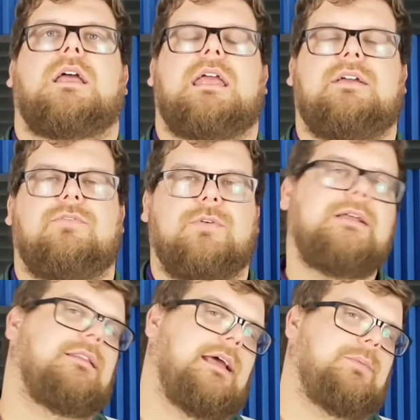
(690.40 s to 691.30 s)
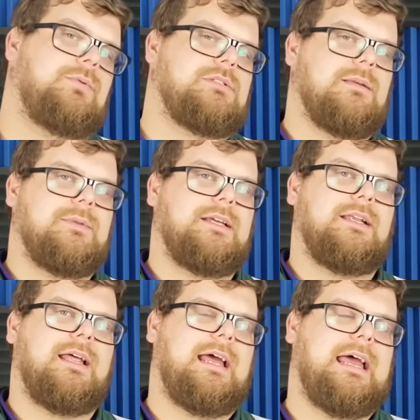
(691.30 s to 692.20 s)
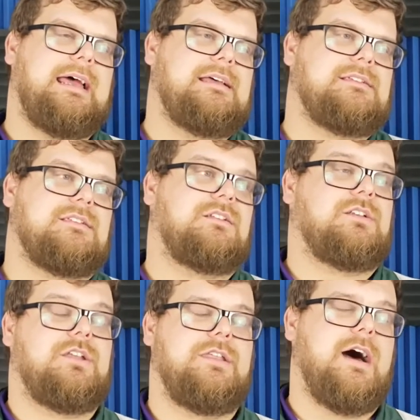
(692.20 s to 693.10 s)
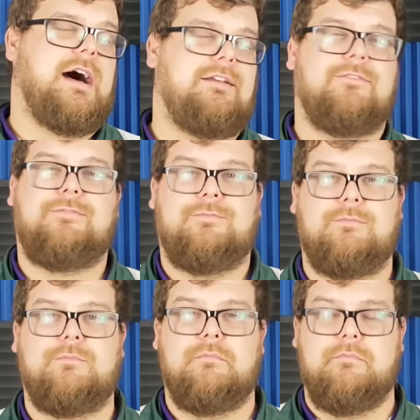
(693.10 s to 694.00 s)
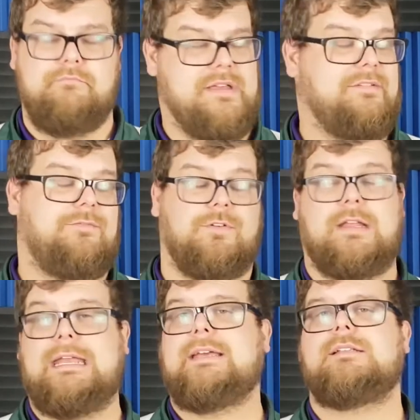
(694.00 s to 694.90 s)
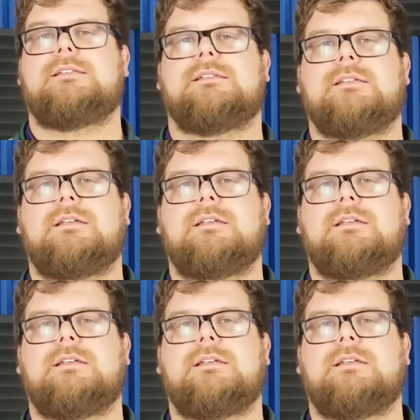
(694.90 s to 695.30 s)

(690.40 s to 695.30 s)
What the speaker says: if we label something as not meant for kids,